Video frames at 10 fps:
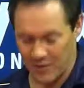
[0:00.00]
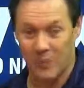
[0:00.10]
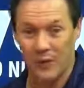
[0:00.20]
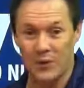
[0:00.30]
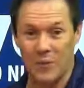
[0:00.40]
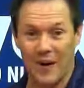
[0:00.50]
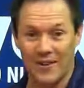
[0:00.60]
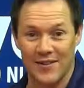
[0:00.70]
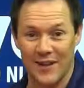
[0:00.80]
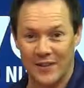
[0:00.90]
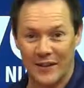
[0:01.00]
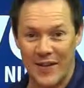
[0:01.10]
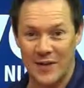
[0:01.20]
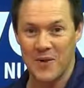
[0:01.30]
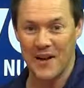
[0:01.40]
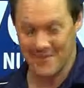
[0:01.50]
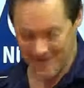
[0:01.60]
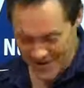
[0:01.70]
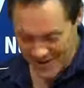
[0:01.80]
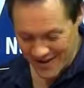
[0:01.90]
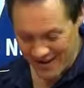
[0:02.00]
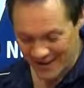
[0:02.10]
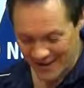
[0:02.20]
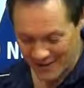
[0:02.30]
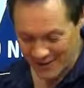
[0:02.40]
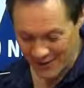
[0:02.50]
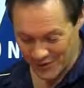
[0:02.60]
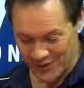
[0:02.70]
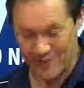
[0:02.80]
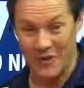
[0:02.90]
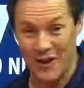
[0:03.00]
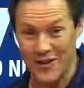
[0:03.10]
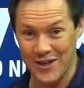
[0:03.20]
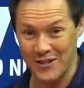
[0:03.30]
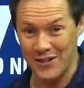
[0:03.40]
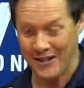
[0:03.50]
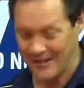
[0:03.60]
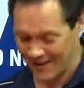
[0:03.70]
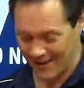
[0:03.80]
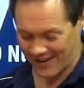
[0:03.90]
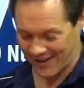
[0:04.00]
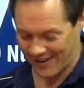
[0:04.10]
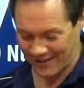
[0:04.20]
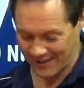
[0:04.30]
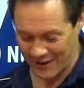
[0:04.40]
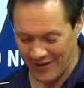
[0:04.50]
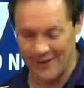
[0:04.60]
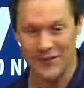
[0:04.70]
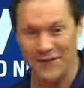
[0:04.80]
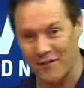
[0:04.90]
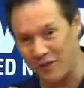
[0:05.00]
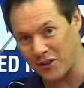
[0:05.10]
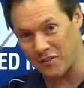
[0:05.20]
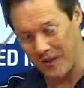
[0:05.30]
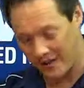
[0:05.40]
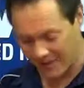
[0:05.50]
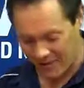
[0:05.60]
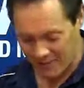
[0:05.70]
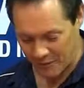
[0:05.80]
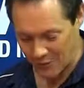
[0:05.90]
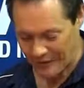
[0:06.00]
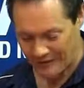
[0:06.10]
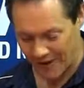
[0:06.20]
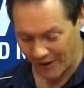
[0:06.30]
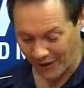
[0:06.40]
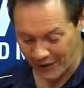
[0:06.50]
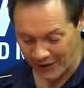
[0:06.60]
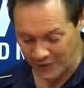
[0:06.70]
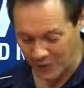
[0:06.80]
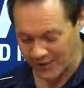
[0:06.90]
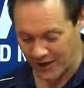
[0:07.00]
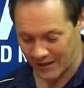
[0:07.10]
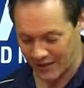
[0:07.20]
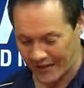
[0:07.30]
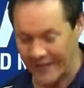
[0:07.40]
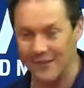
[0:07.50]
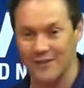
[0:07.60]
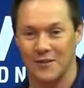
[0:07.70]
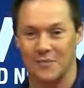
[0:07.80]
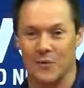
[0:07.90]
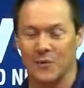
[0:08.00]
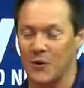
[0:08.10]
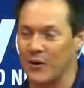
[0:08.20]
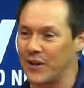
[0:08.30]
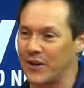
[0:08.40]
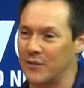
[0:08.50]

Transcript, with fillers: the Blues by seven on that one. Um, injuries or no injuries, they don't, I don't think they've got the mental game for right now. The Bulls take on the Kings in Pretoria,